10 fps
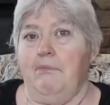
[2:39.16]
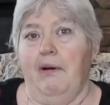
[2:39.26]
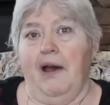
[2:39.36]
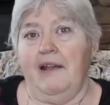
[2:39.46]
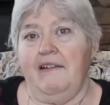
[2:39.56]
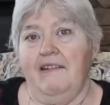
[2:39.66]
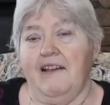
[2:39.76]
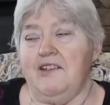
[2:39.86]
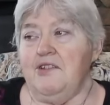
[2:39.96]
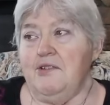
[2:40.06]
but
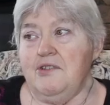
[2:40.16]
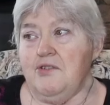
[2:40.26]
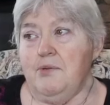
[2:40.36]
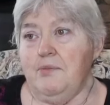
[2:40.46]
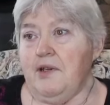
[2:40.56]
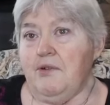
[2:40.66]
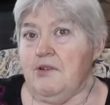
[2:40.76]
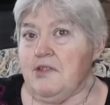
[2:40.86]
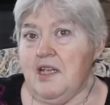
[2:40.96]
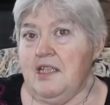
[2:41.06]
I do enjoy my
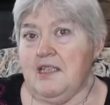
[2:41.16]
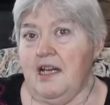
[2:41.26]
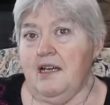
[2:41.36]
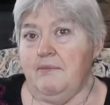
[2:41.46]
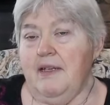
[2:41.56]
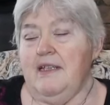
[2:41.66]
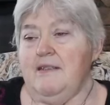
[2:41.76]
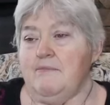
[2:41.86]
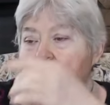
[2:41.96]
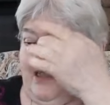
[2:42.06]
crochet time,
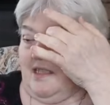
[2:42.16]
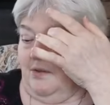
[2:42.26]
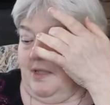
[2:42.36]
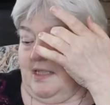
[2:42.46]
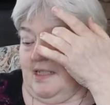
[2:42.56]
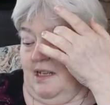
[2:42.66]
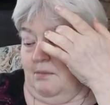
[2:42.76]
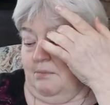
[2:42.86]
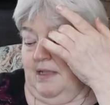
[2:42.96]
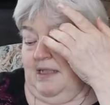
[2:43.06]
my sewing
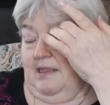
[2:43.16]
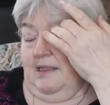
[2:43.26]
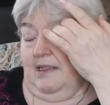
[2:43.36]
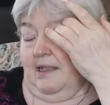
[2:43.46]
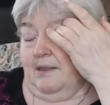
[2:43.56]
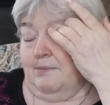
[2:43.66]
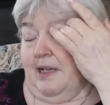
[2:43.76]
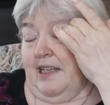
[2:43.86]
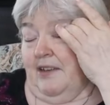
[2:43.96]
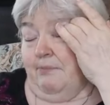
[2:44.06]
time. Um,
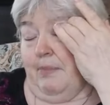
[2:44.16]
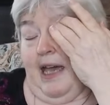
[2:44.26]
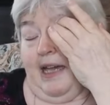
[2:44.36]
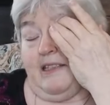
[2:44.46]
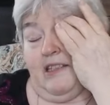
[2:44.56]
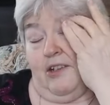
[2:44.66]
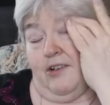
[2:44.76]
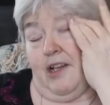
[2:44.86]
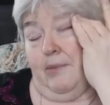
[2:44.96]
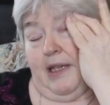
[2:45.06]
I have bags that are
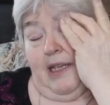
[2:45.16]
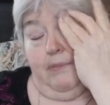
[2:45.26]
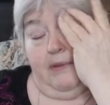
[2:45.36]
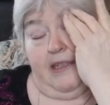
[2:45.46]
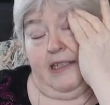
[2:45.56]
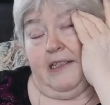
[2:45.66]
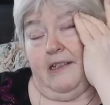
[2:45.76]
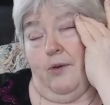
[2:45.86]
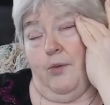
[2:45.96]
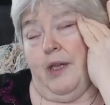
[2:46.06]
coming up at the end
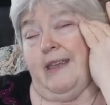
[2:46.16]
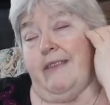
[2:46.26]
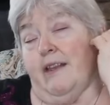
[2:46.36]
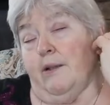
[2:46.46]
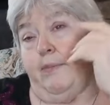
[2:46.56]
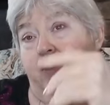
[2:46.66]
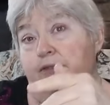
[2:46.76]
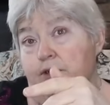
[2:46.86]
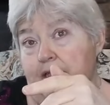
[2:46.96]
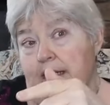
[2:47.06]
of the week that'll be
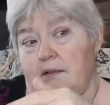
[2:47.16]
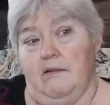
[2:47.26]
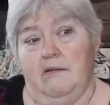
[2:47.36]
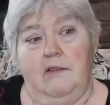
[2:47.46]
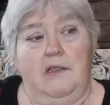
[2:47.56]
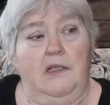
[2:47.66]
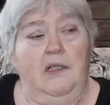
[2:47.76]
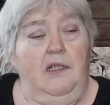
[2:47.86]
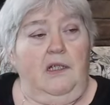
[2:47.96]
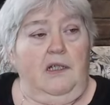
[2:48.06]
for sale.
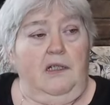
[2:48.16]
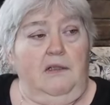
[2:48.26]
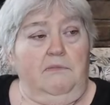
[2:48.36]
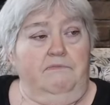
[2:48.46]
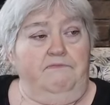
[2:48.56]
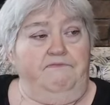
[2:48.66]
Um,